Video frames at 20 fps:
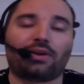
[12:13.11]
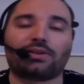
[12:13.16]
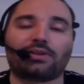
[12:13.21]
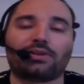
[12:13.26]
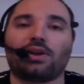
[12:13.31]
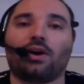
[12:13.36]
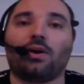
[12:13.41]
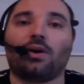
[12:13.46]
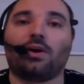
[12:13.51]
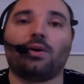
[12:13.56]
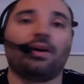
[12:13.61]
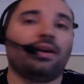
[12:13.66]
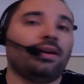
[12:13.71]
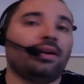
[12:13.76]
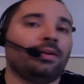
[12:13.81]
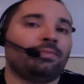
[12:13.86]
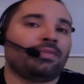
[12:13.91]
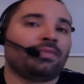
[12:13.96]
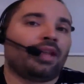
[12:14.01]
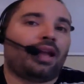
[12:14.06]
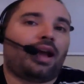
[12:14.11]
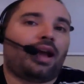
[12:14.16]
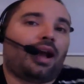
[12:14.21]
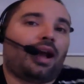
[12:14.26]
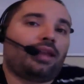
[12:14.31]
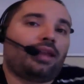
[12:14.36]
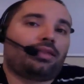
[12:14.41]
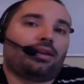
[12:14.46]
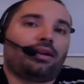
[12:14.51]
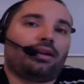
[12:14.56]
So I
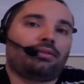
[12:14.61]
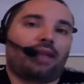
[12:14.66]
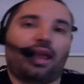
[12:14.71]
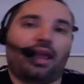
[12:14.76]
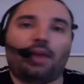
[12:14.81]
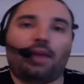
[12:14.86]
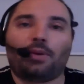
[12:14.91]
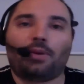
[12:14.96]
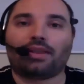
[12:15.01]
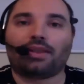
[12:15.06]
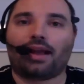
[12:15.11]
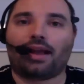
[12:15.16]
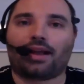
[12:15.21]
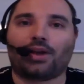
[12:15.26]
thought, hey, what the heck?